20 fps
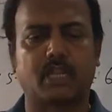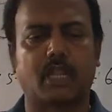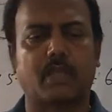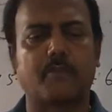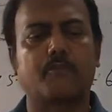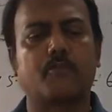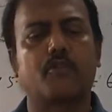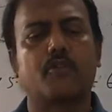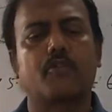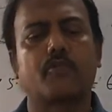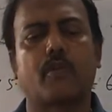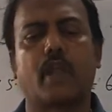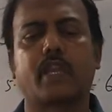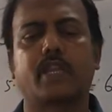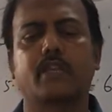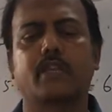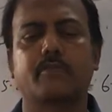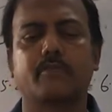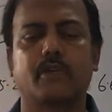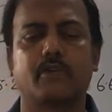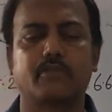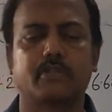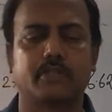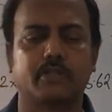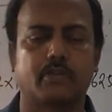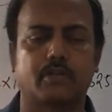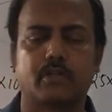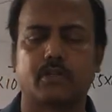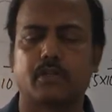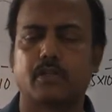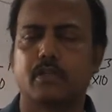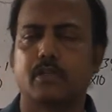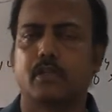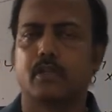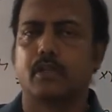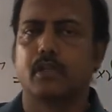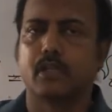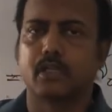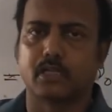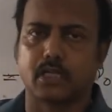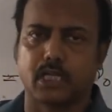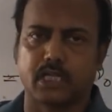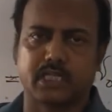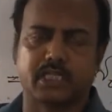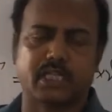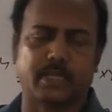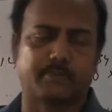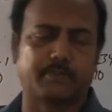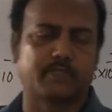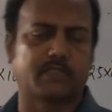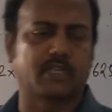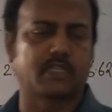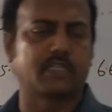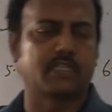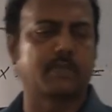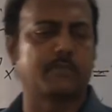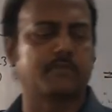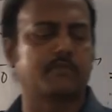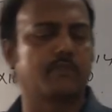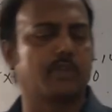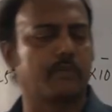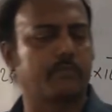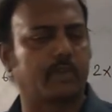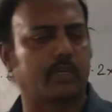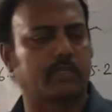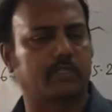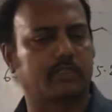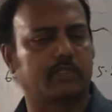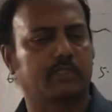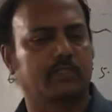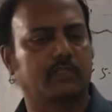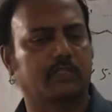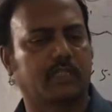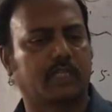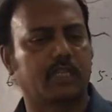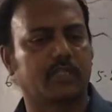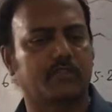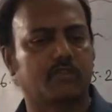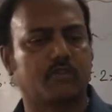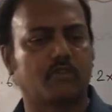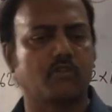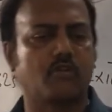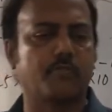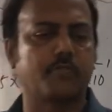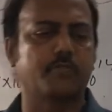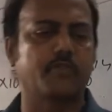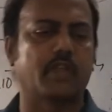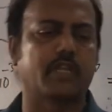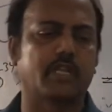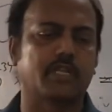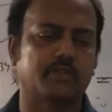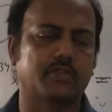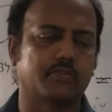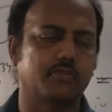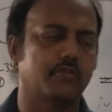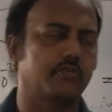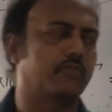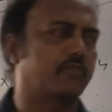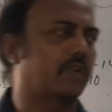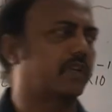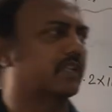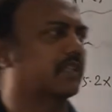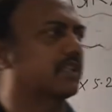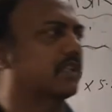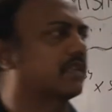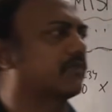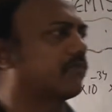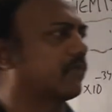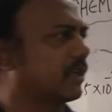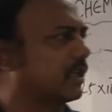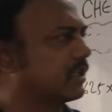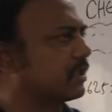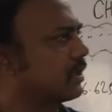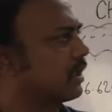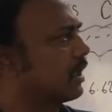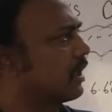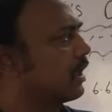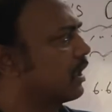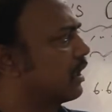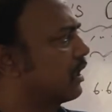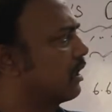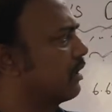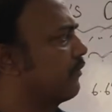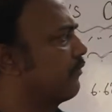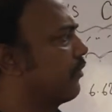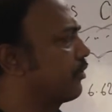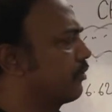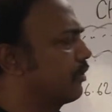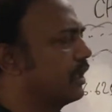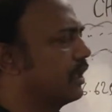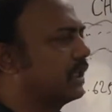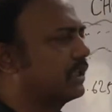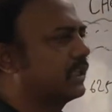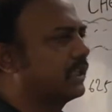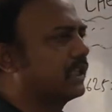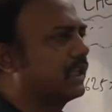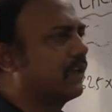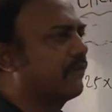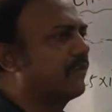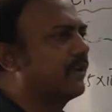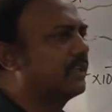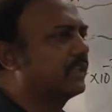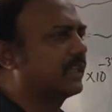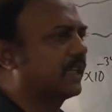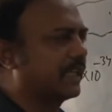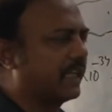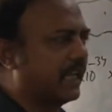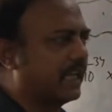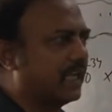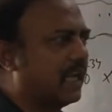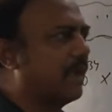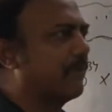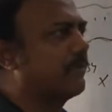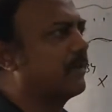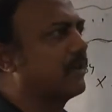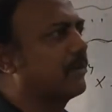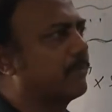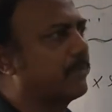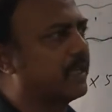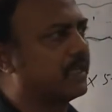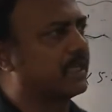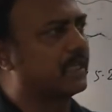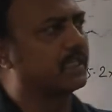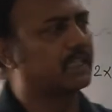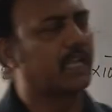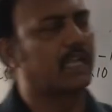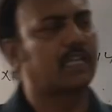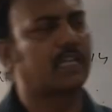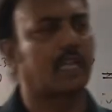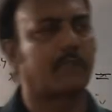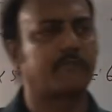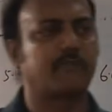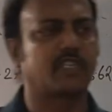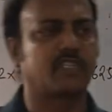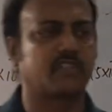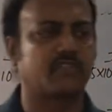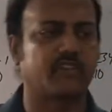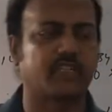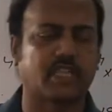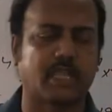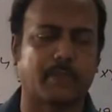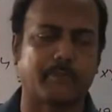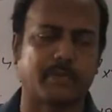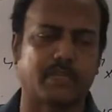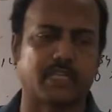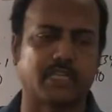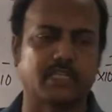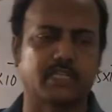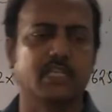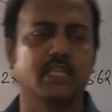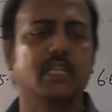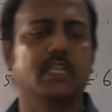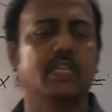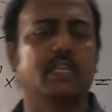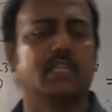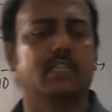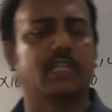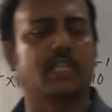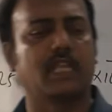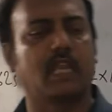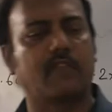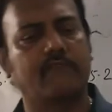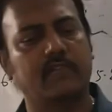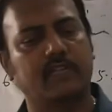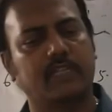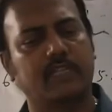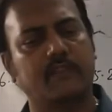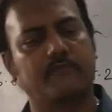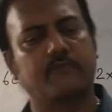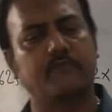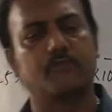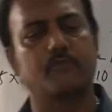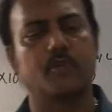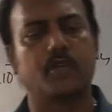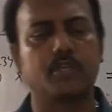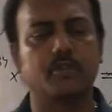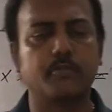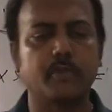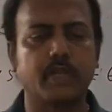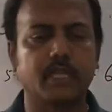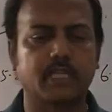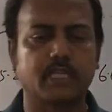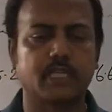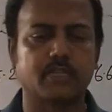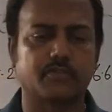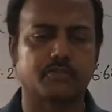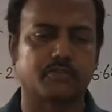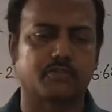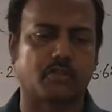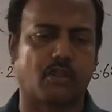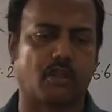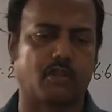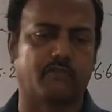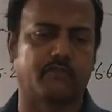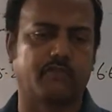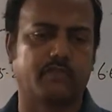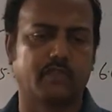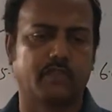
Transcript: I am more worried about your conceptual part. Okay, so hope you understood what is photoelectric effect. Again I am repeating that, I am just recapping it, then I will give 2 more numericals to solve.